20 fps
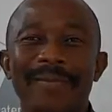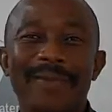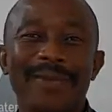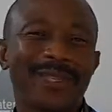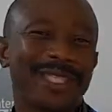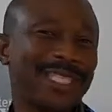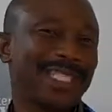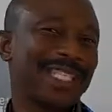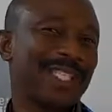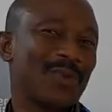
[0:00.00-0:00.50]

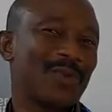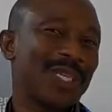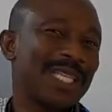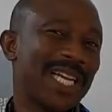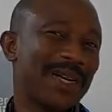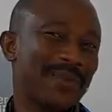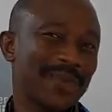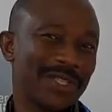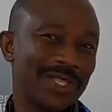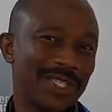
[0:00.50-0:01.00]
This is what
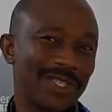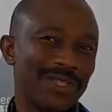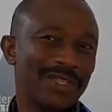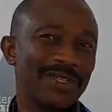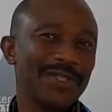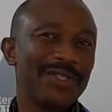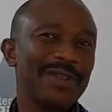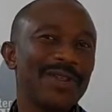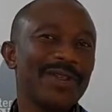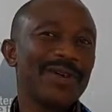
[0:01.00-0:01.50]
I want
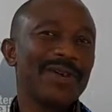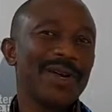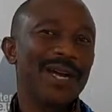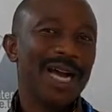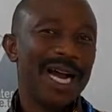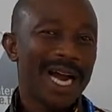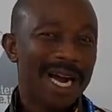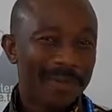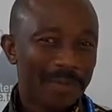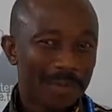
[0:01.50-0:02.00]
to
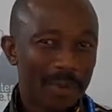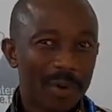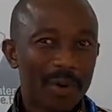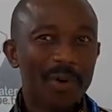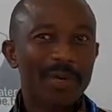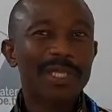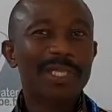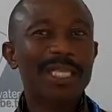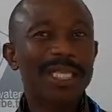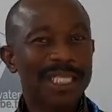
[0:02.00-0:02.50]
hop
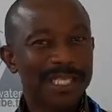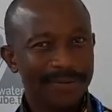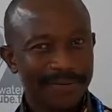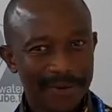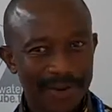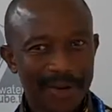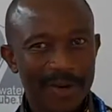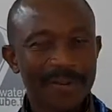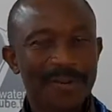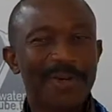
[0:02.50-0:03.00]
on,
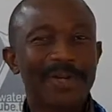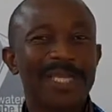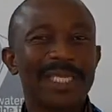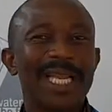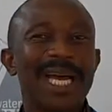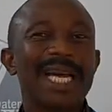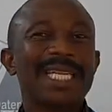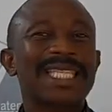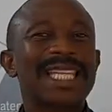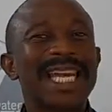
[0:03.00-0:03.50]
develop on
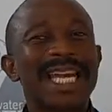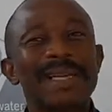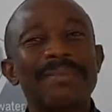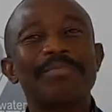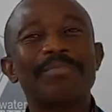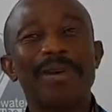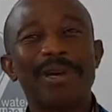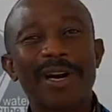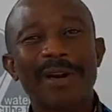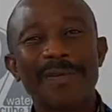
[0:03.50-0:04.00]
that,
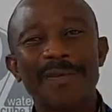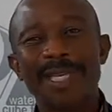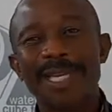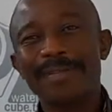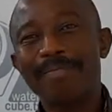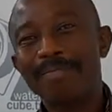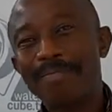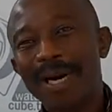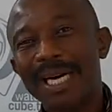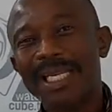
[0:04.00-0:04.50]
and perhaps
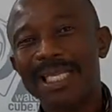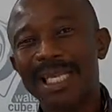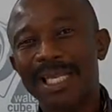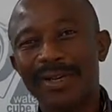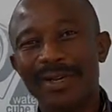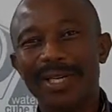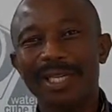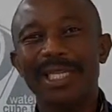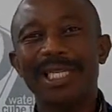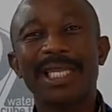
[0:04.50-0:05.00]
impart the
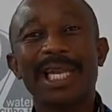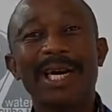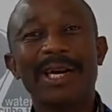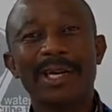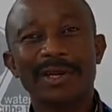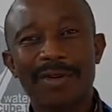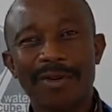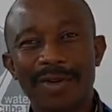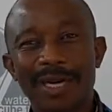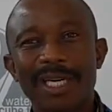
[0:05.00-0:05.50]
knowledge that
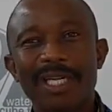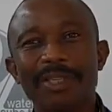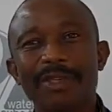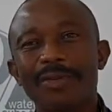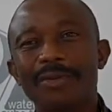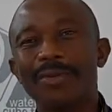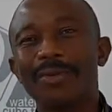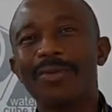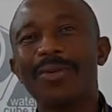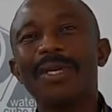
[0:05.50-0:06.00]
I acquired
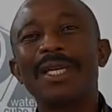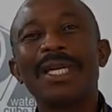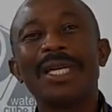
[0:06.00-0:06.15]
to